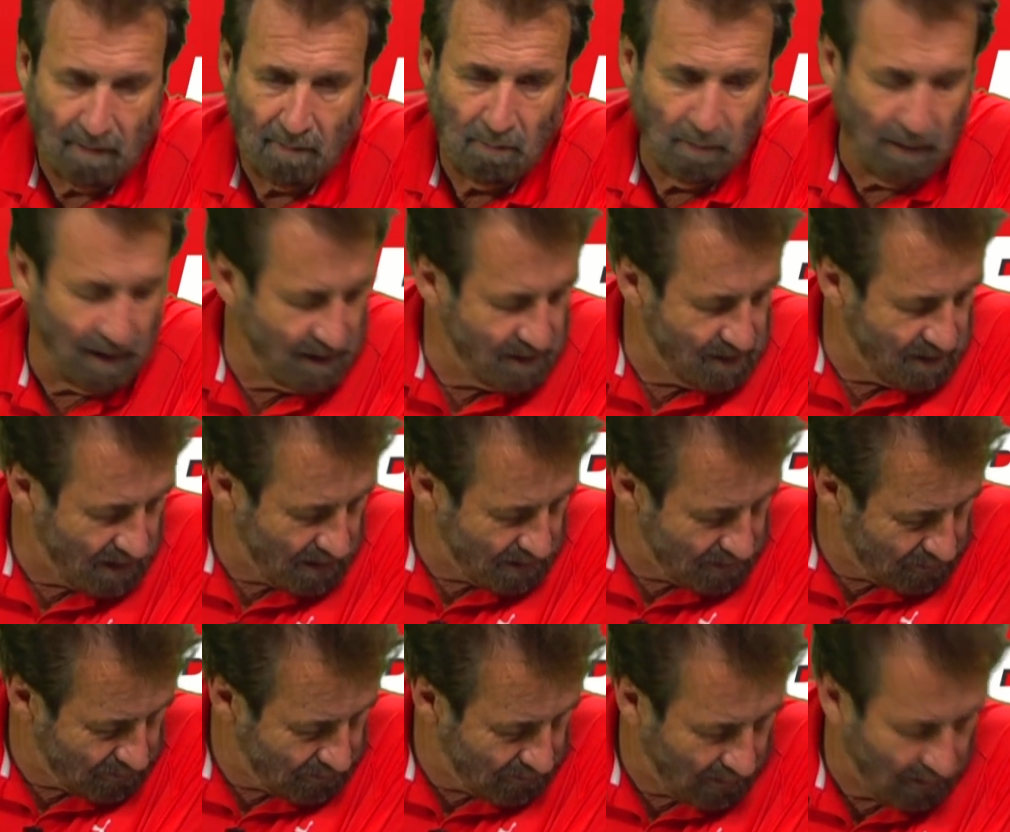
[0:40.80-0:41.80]
Week
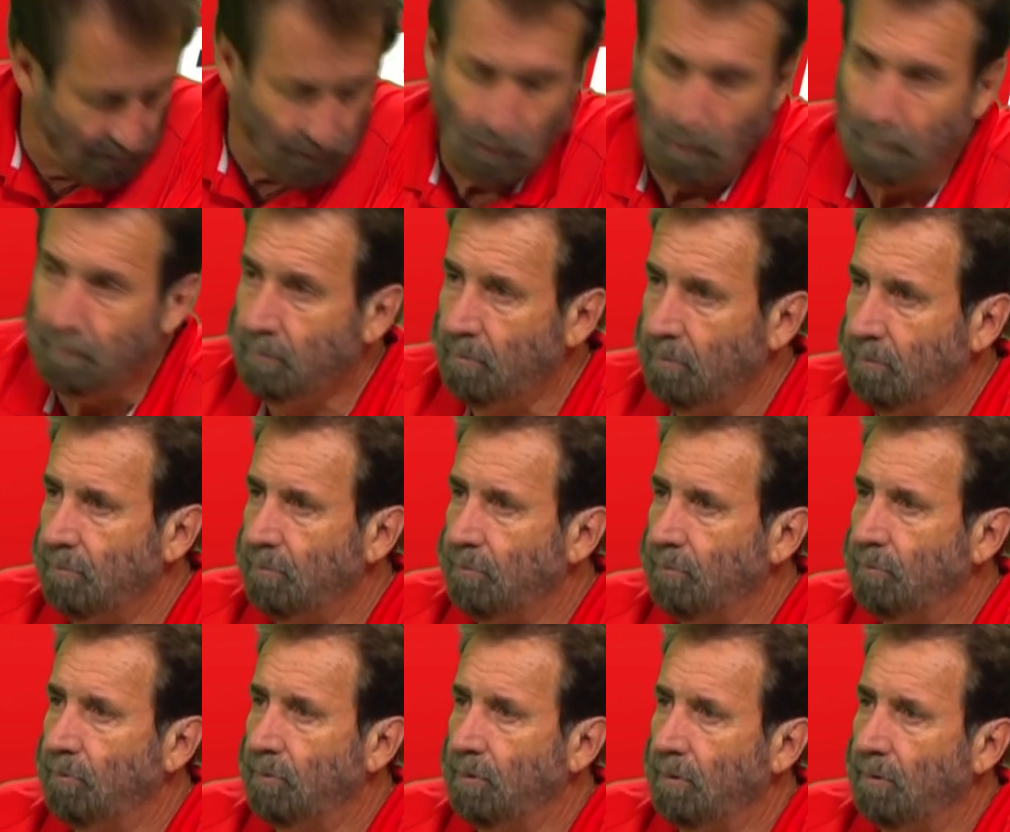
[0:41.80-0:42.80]
6 they dropped from
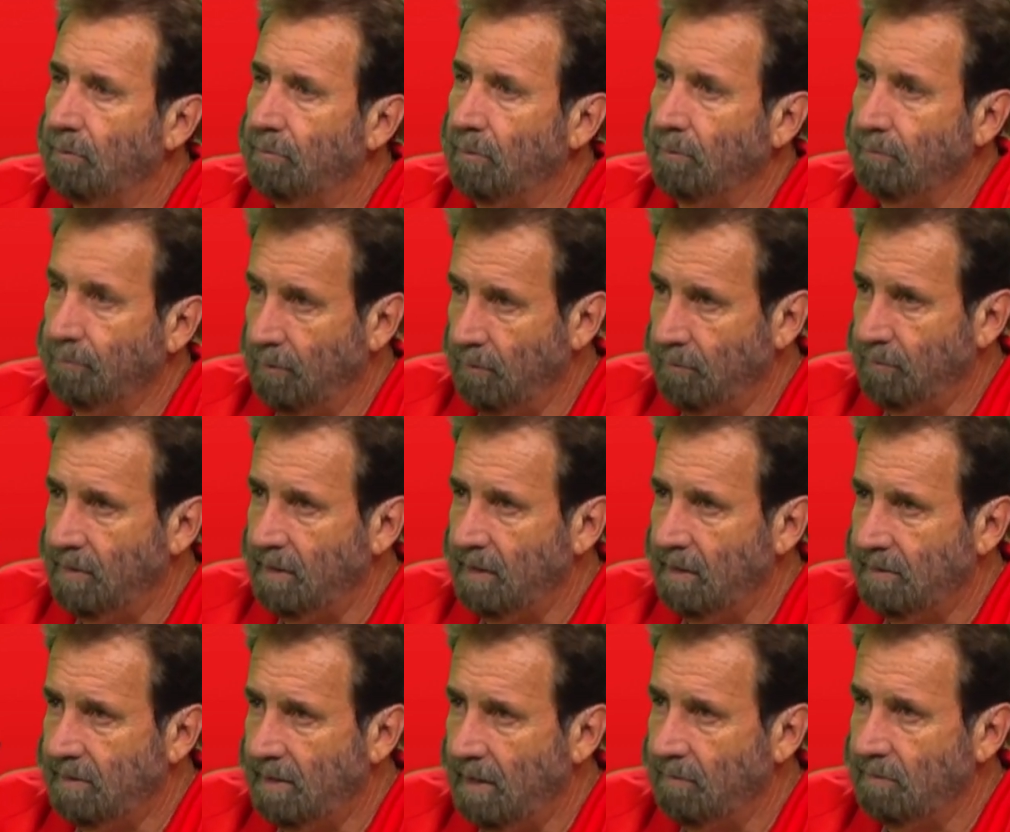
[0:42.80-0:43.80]

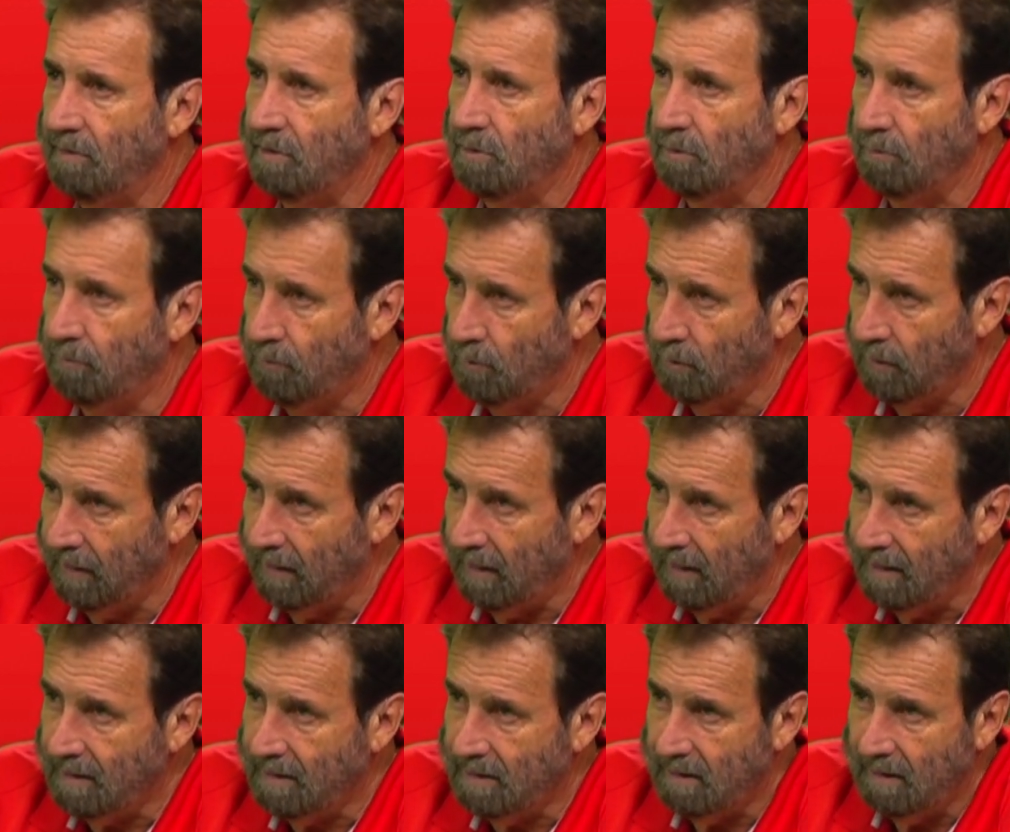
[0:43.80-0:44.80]
57 to
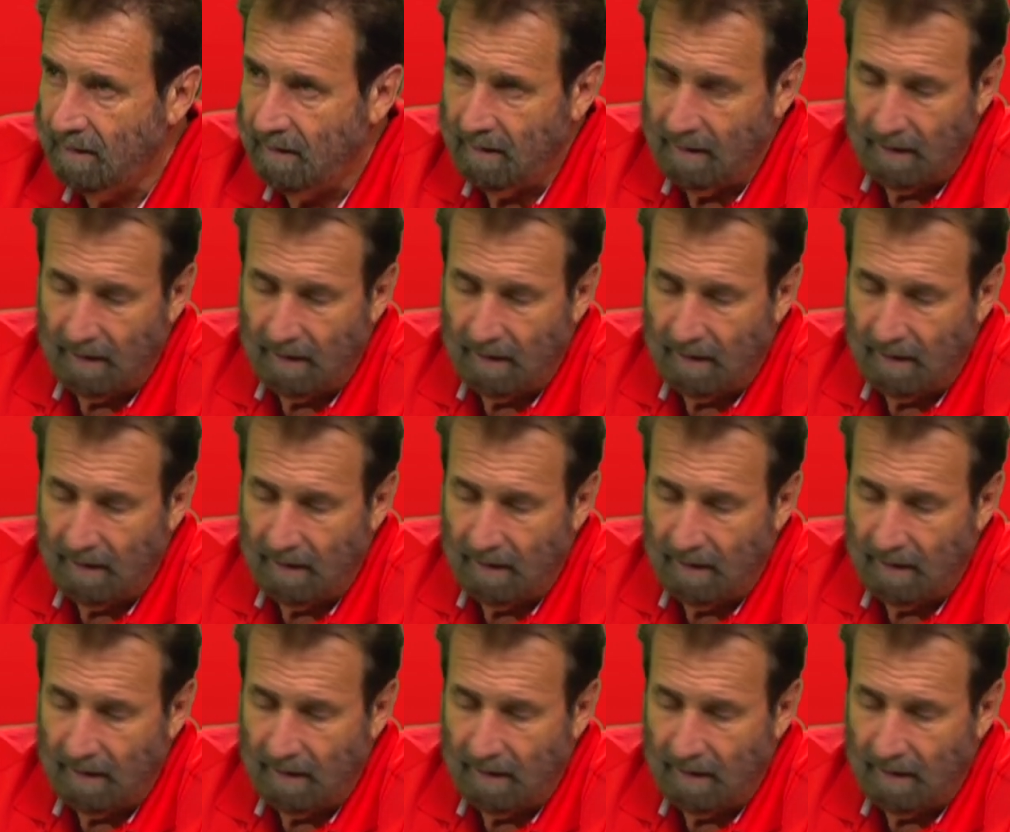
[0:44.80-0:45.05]
48.